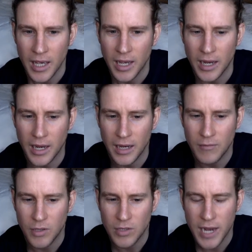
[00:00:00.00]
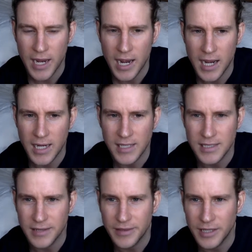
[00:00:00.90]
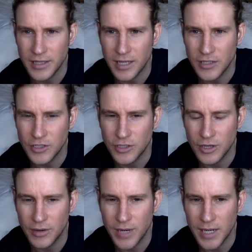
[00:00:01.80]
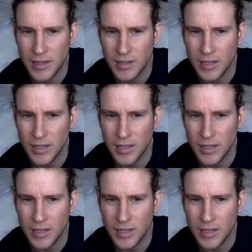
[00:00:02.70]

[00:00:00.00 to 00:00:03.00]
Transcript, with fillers: Um, okay, guys, I think that should do it.